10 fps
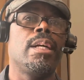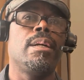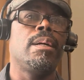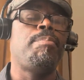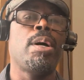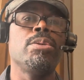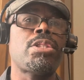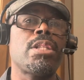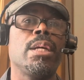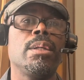
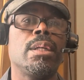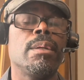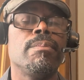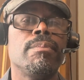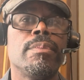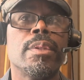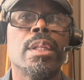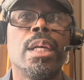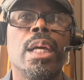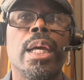posting
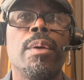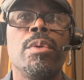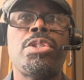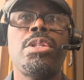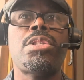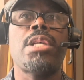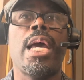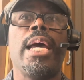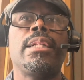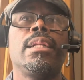when she
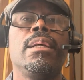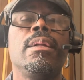said